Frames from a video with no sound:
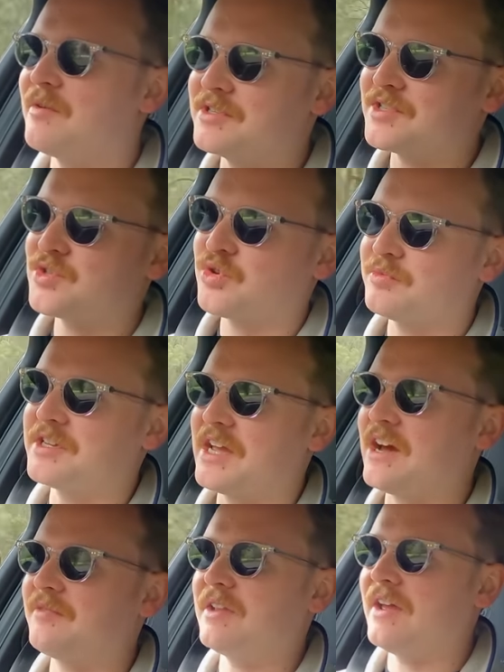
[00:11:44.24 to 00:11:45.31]
now been stripped
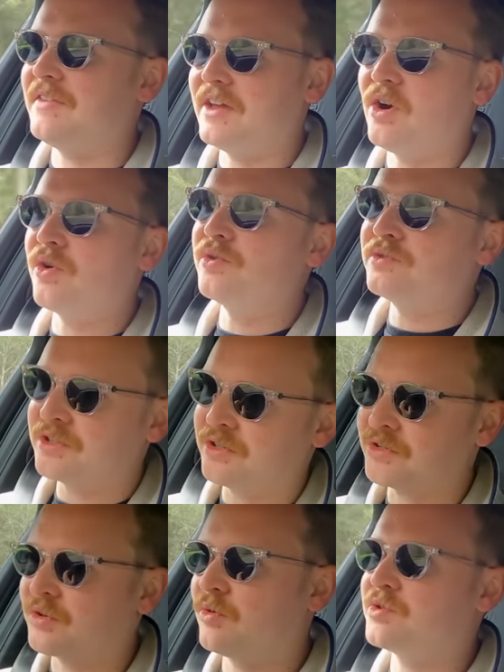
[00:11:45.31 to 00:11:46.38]
out and they're only
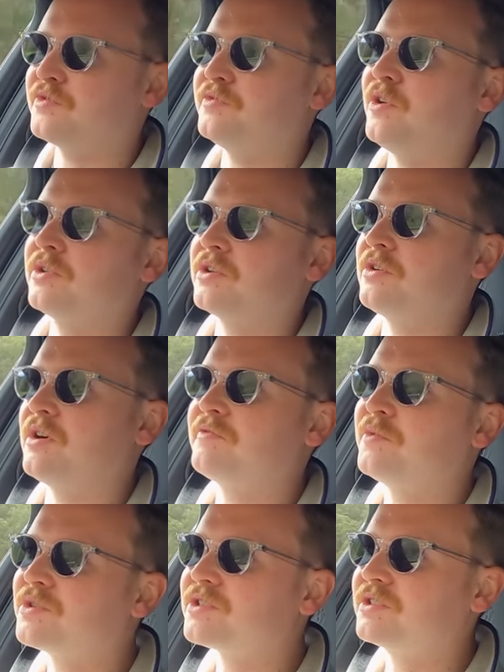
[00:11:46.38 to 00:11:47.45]
on the Quadrifoglio.
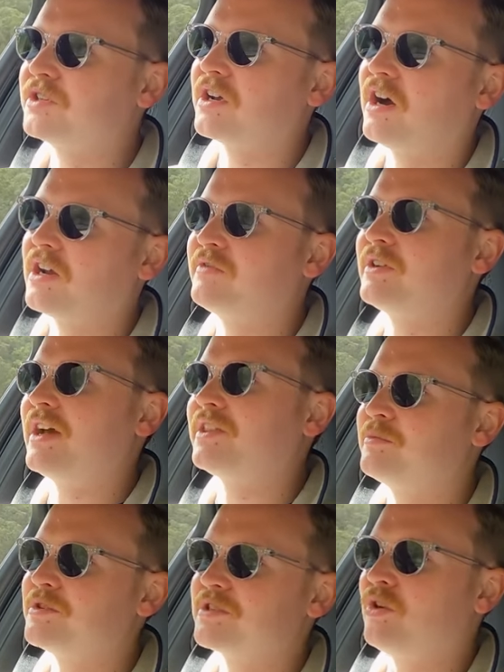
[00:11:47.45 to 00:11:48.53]
Unfortunately, you can't even
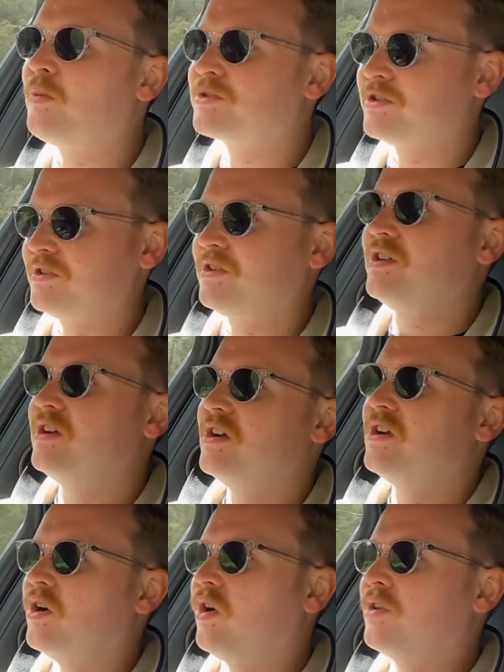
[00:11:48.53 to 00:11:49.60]
add them as an
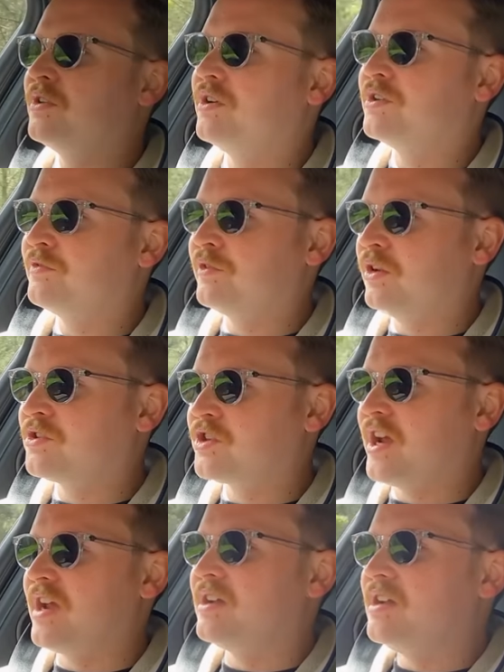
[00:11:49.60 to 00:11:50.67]
option on the
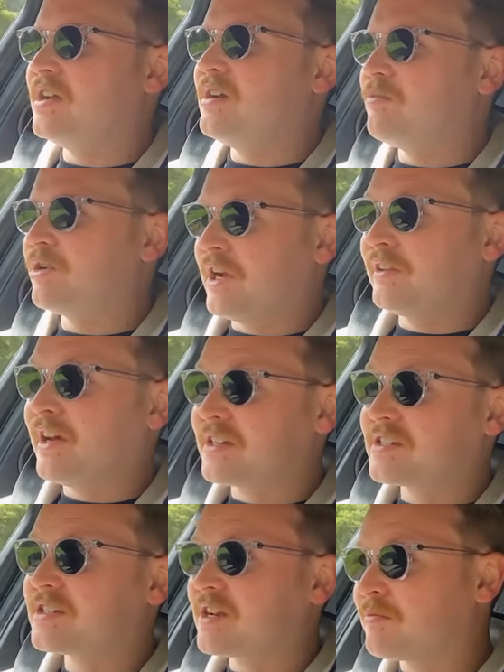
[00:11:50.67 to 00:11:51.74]
Veloce. But
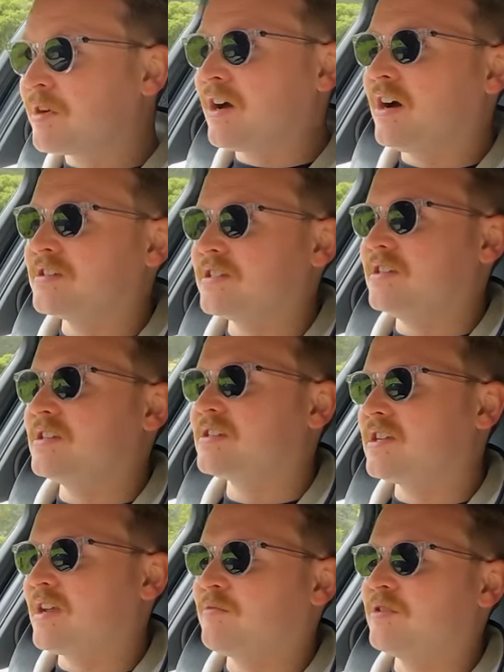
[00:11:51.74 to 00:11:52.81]
unlike some cars in
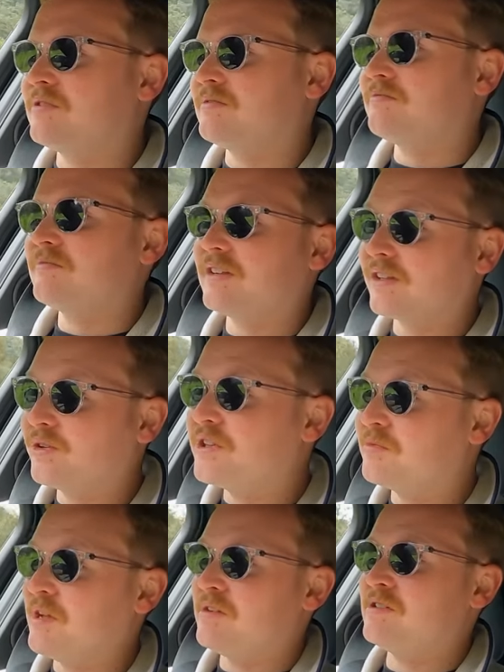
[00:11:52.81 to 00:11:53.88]
this segment,
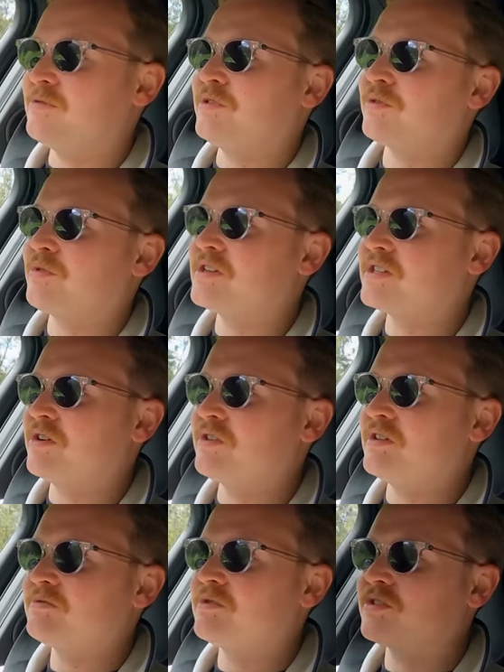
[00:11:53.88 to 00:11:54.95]
including the B M W three
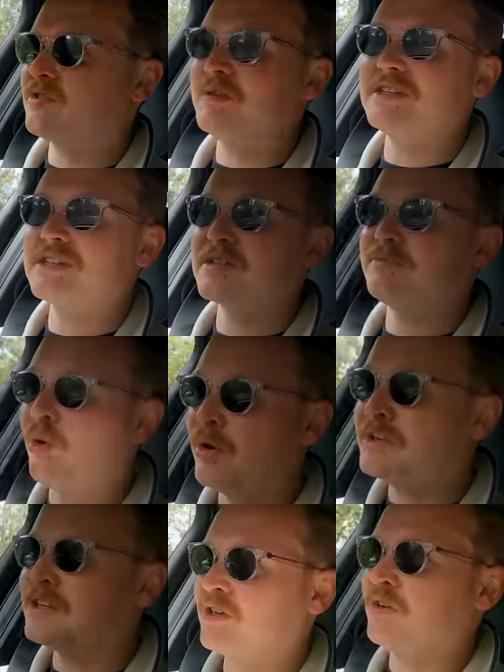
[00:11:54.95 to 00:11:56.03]
series, which are a bit
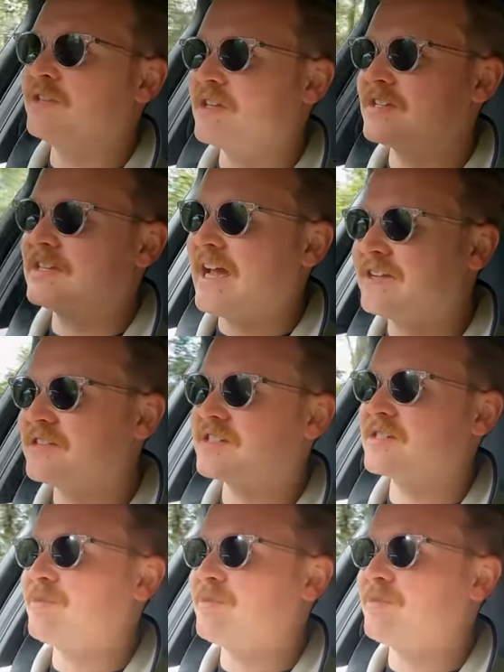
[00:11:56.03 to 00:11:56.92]
disappointing on their standard